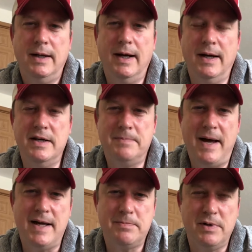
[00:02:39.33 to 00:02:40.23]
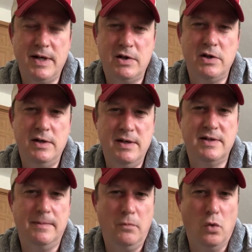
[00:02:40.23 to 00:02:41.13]
His pass protection
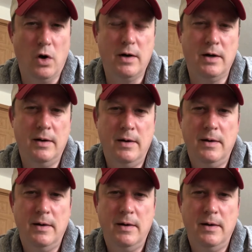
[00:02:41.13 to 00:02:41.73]
needs some work,